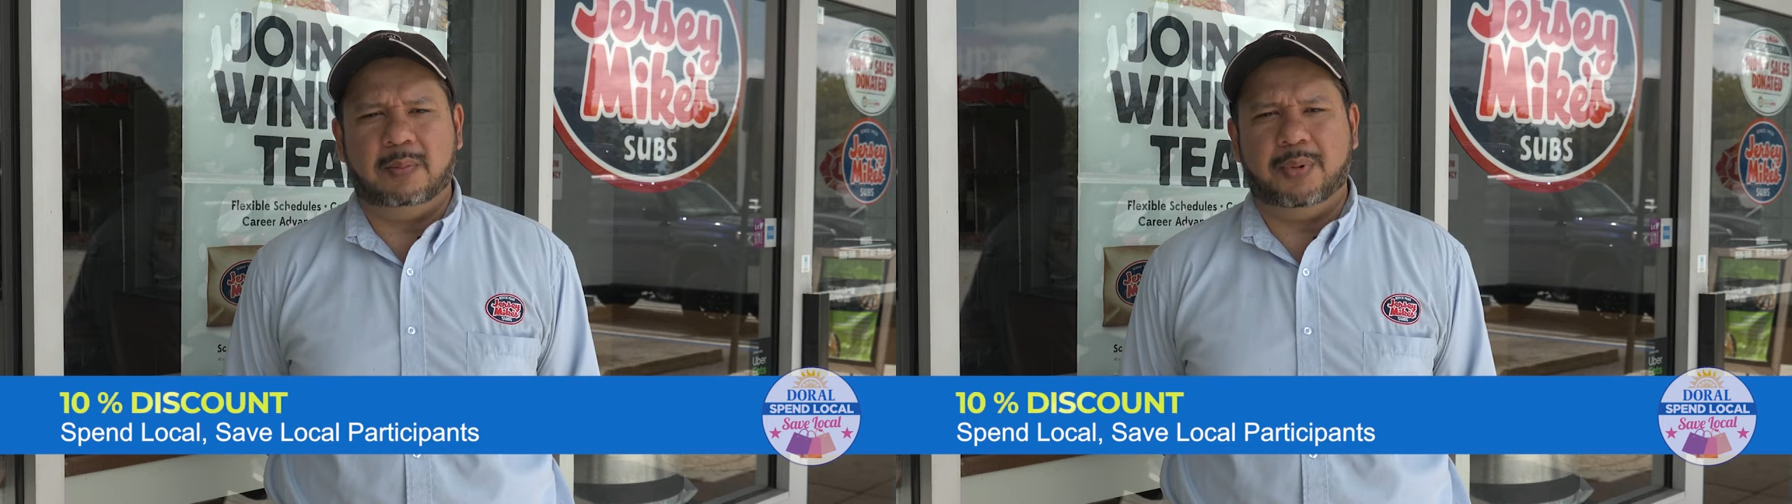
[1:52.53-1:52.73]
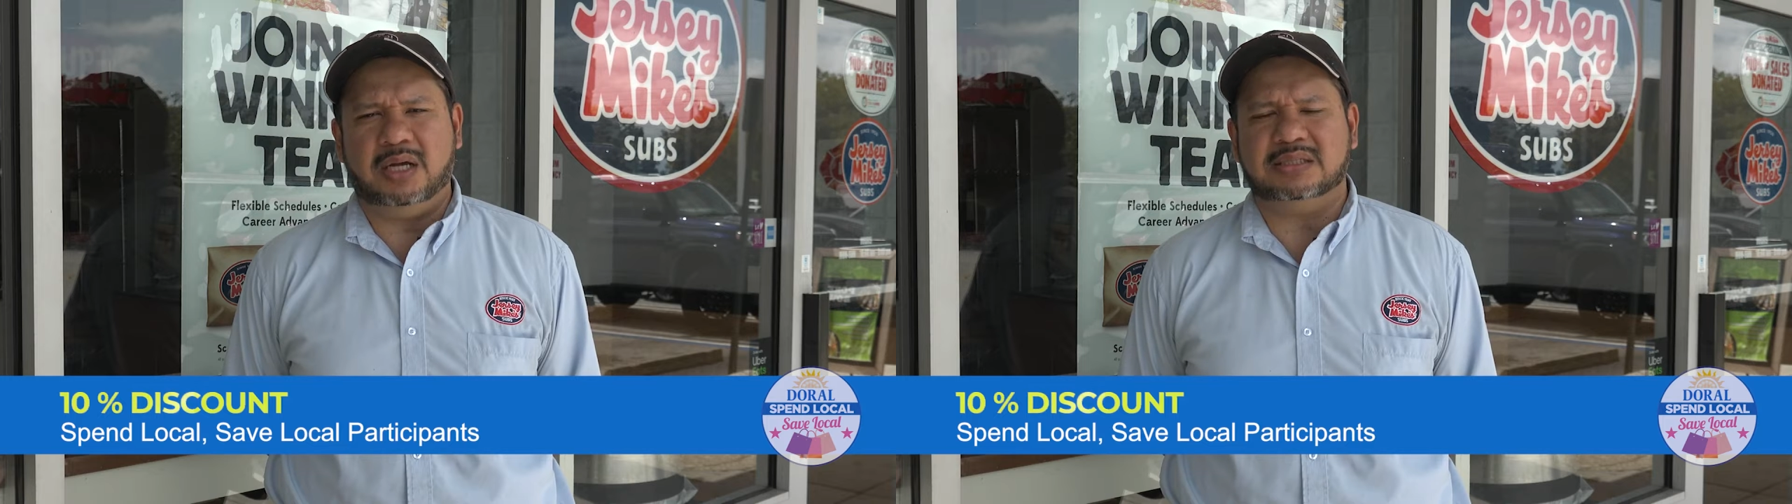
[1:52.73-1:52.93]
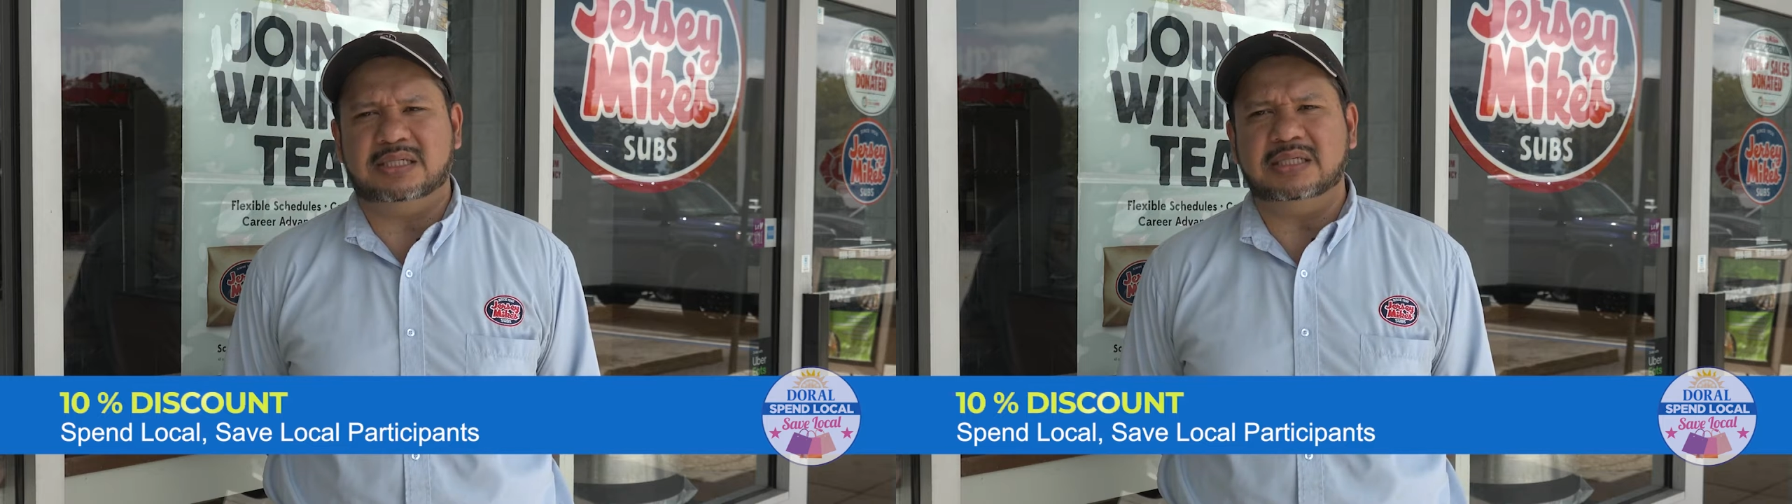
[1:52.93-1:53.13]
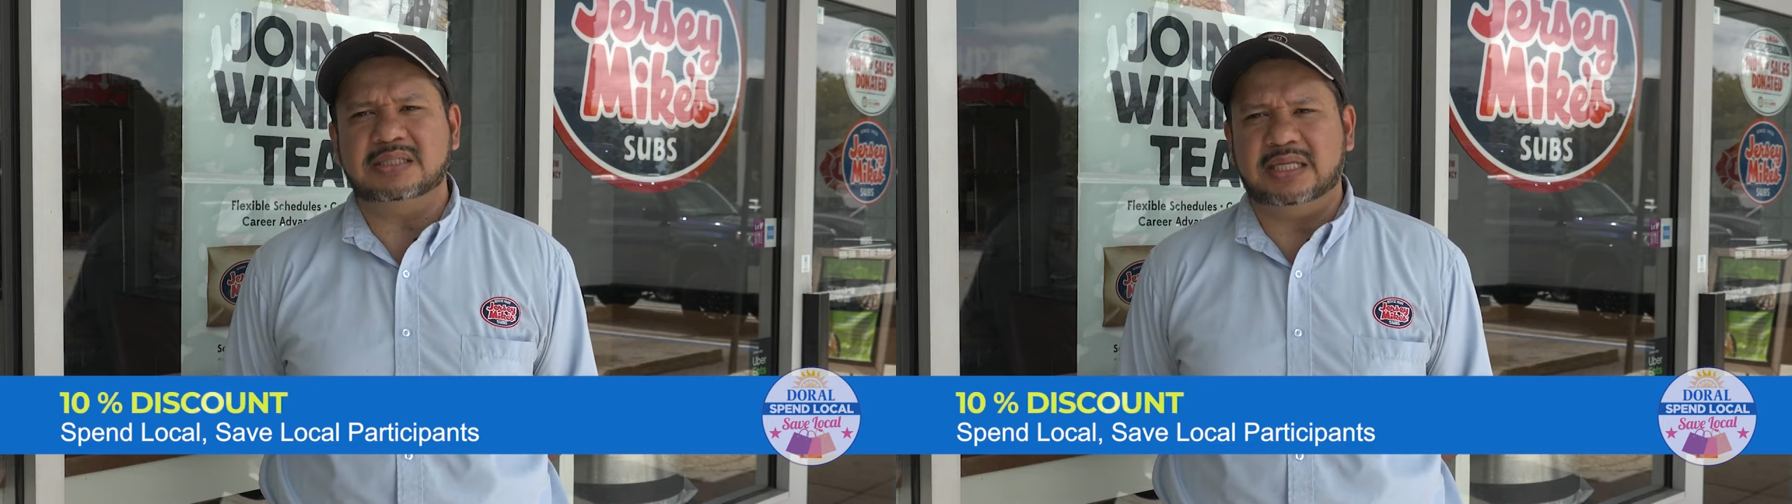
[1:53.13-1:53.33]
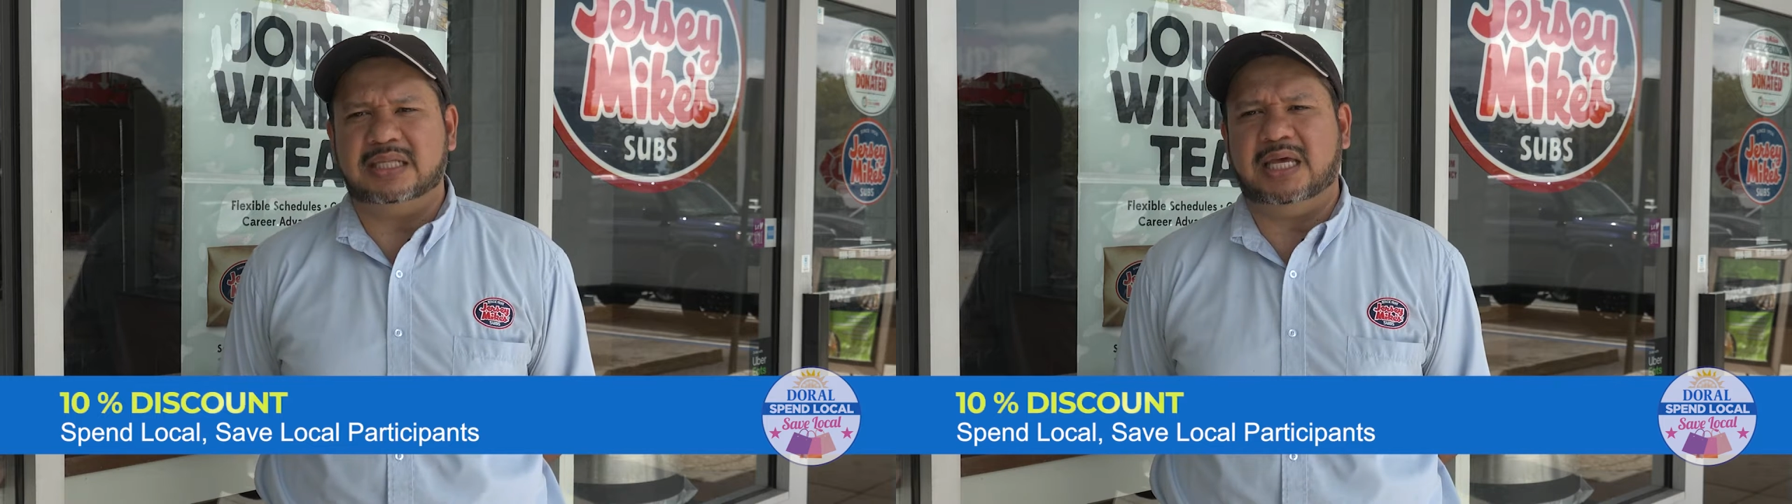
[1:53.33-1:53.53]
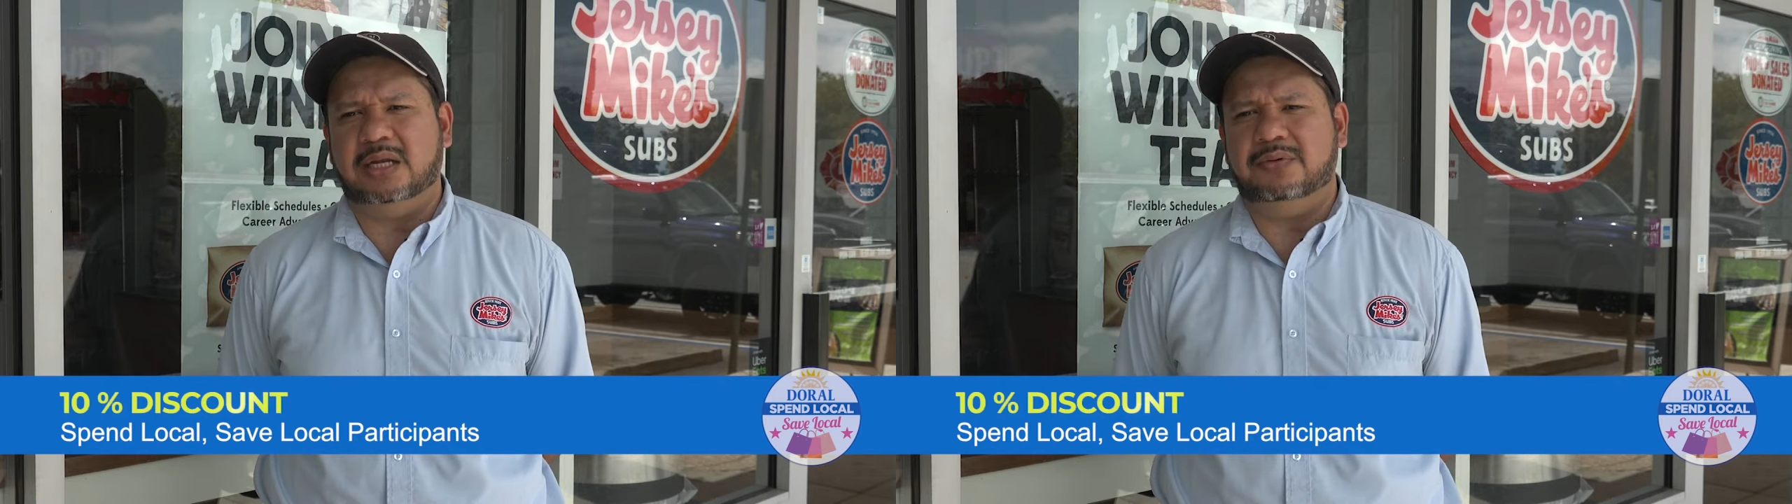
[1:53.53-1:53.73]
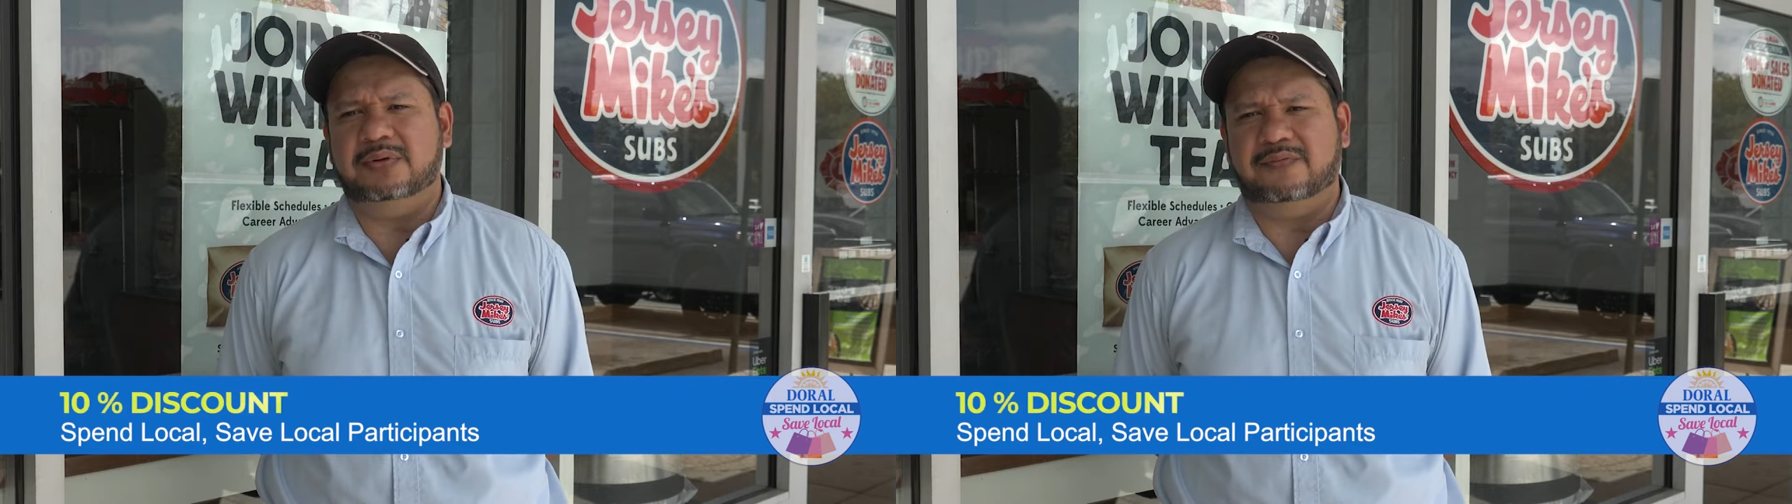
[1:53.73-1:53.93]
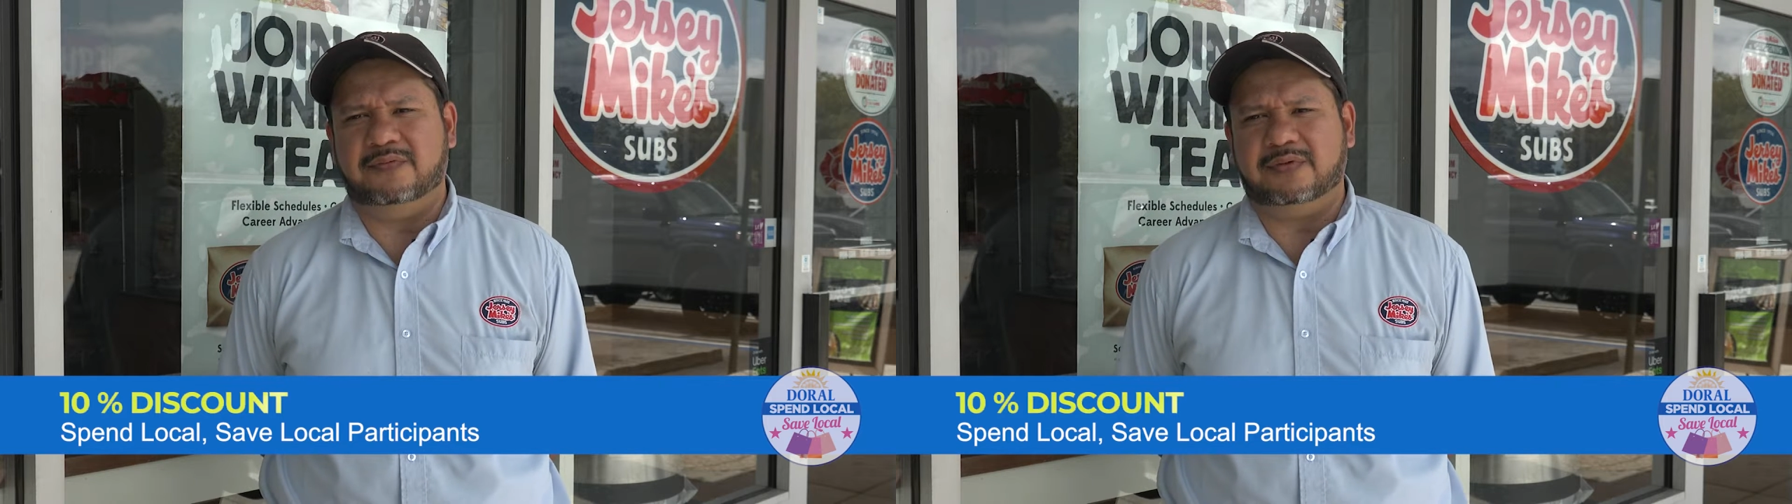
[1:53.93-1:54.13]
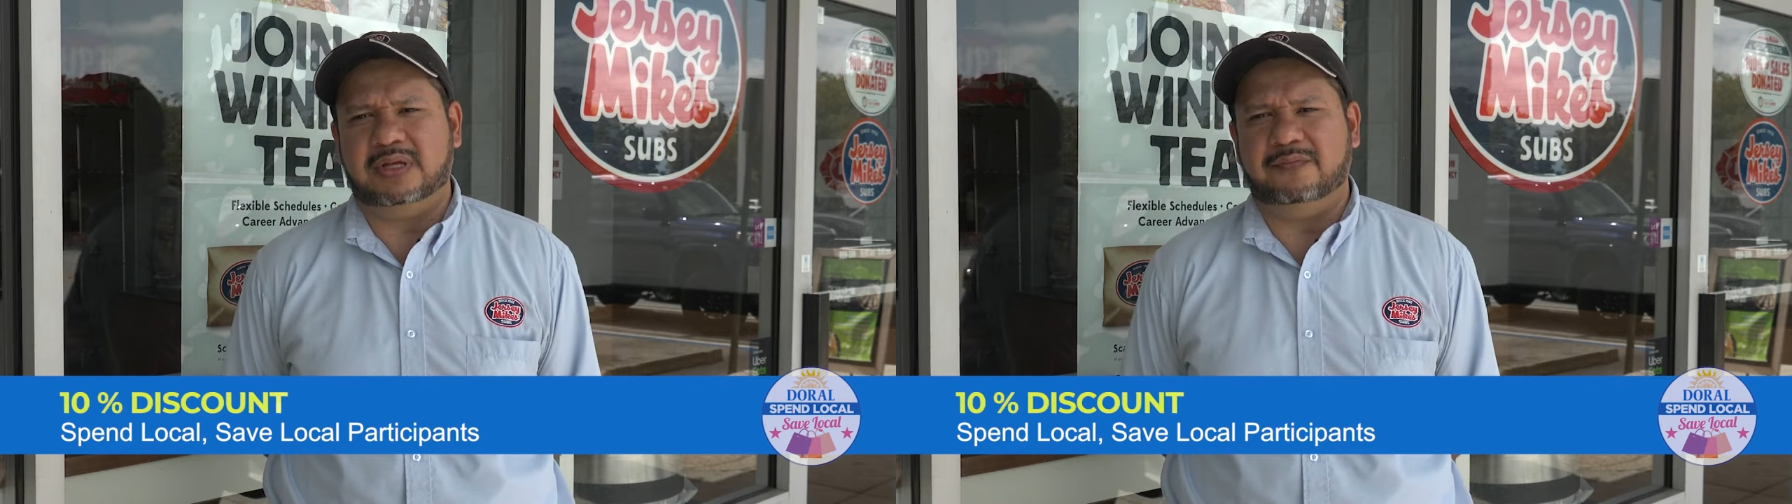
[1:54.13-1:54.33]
boxes and catering for,